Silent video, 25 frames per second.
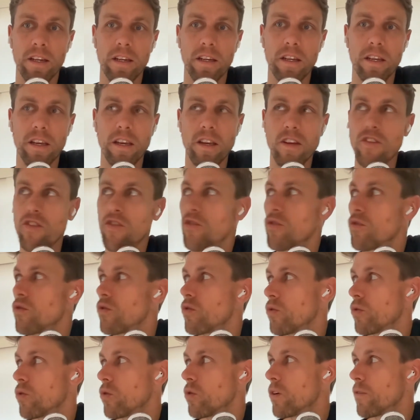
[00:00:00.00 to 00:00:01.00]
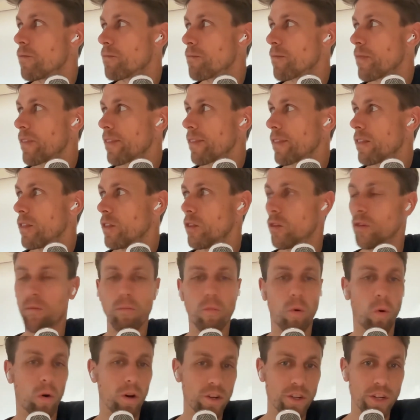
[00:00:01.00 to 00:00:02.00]
issue
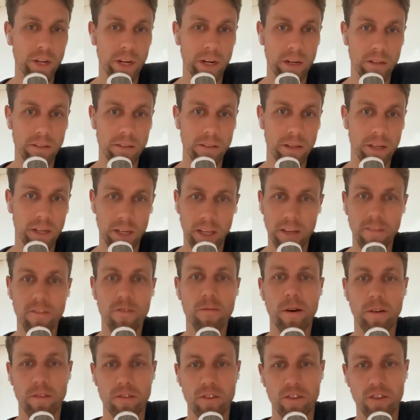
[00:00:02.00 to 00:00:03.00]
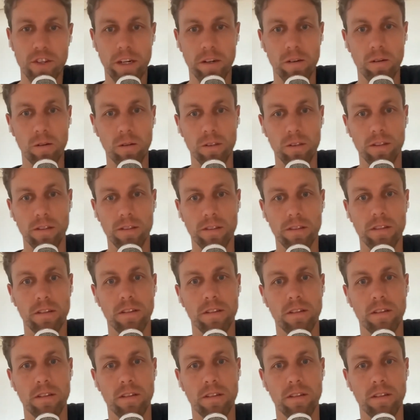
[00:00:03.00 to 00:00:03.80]
more shares and give them out to shareholders.